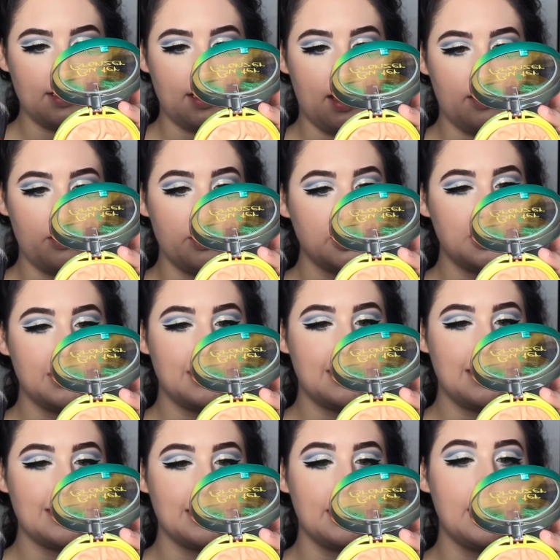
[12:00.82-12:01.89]
a color. It just
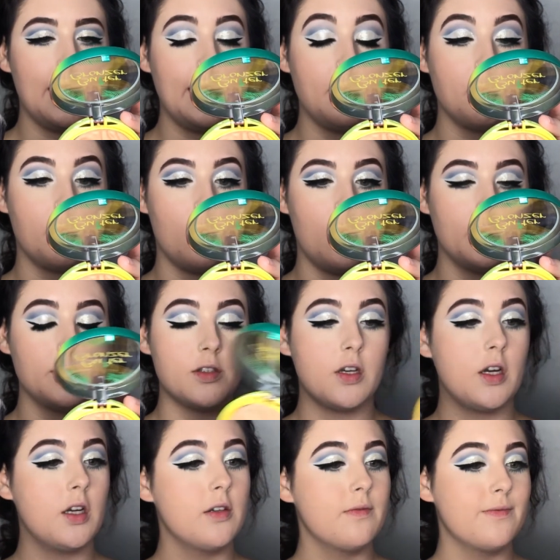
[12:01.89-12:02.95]
says light
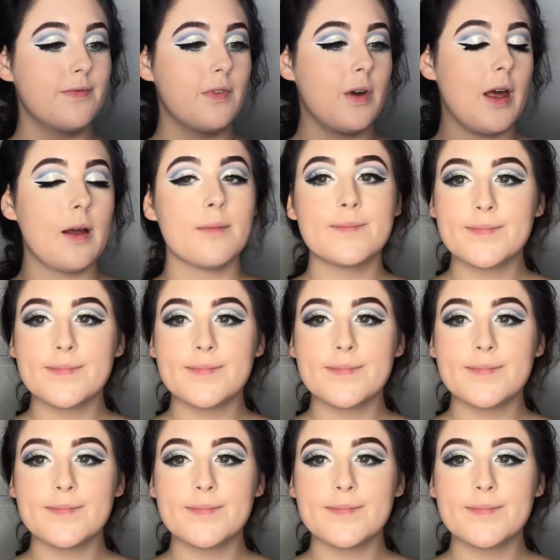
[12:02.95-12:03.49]
bronzer. Okay.